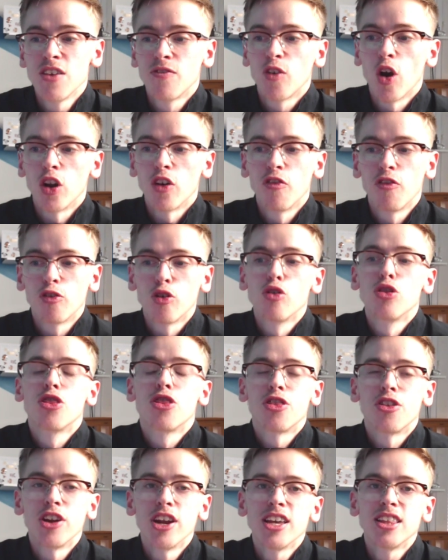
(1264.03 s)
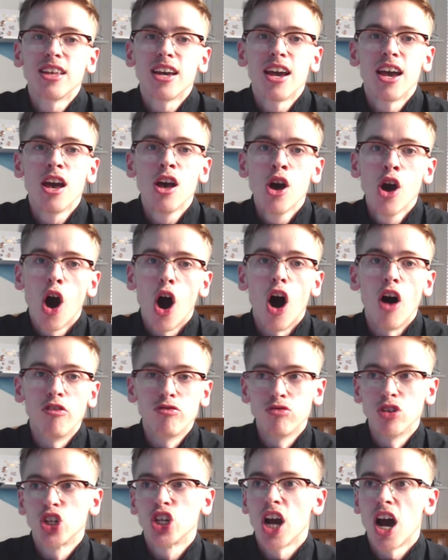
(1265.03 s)
you've got a front three there of
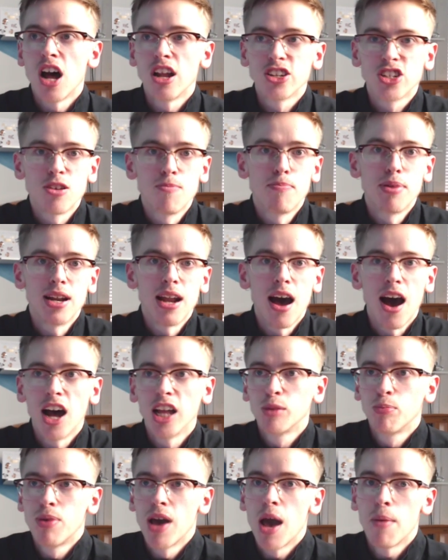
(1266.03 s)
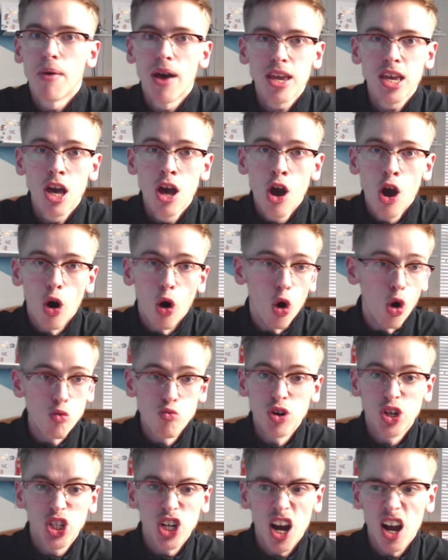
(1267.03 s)
Richarlison, Bernard, Pepe, or
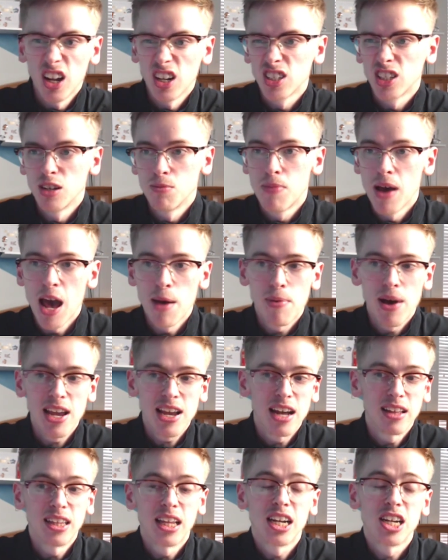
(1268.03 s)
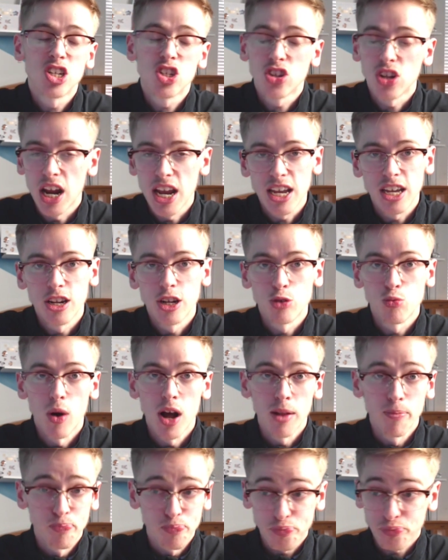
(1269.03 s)
Richarlison, Pepe, and then a striker as
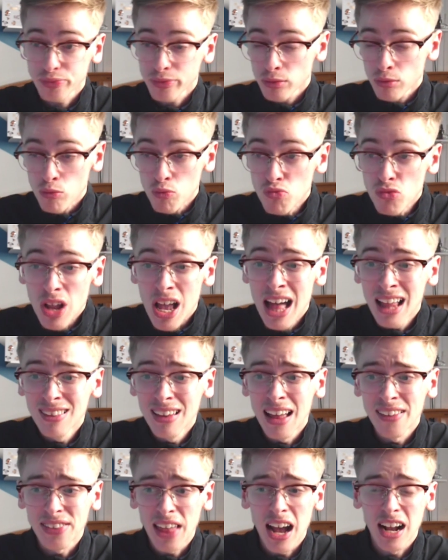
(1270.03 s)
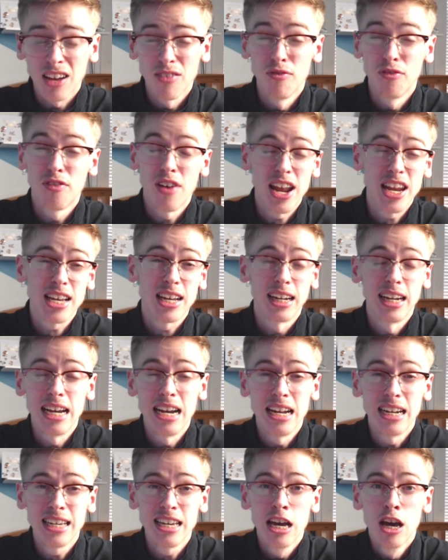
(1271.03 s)
well. A lad that can very
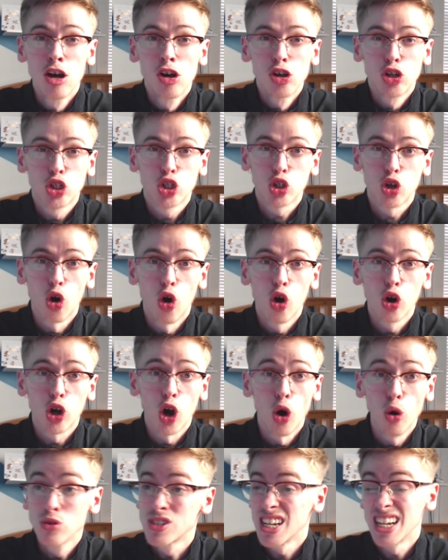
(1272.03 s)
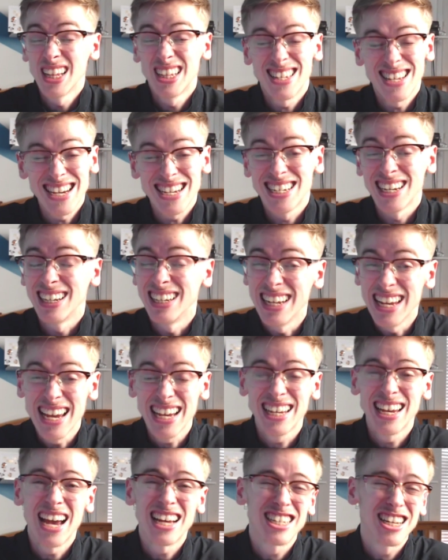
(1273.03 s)
clearly score goals in a decent
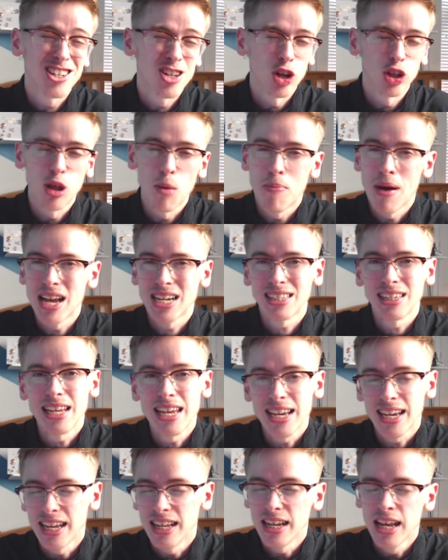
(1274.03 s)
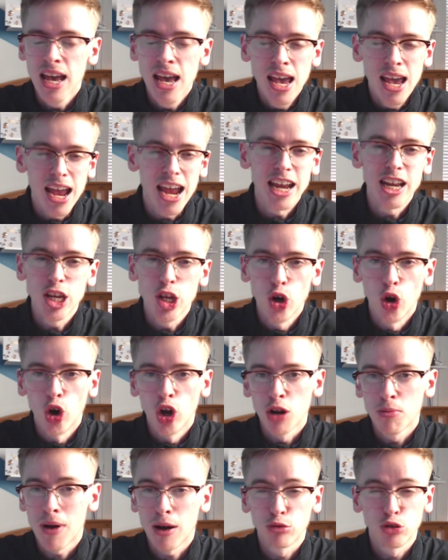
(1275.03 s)
league. Yes, it's not the best league in
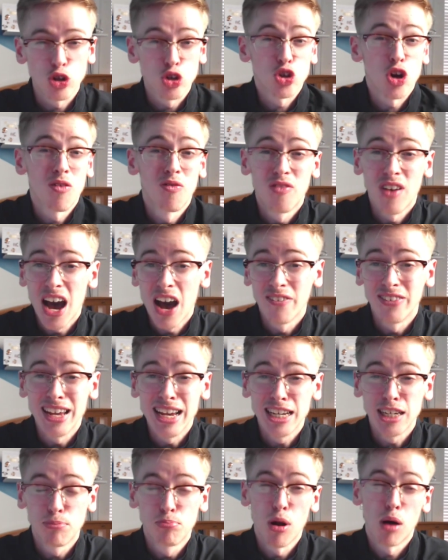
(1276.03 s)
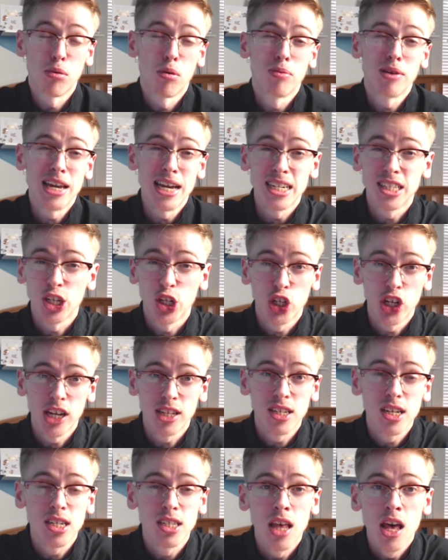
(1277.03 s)
Europe. Out the top 5 leagues, it probably is the
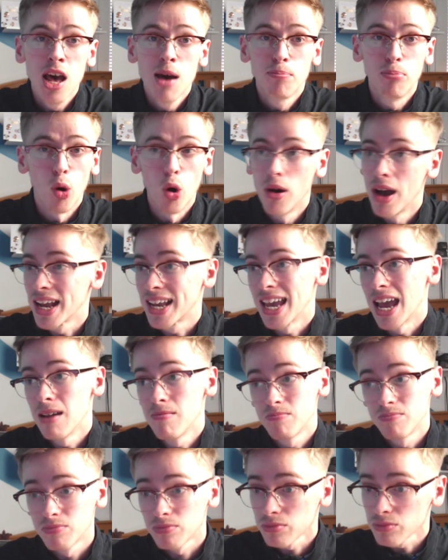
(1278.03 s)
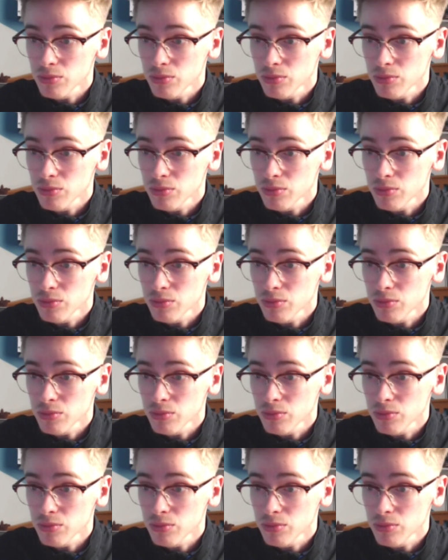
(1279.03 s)
shittest. But again,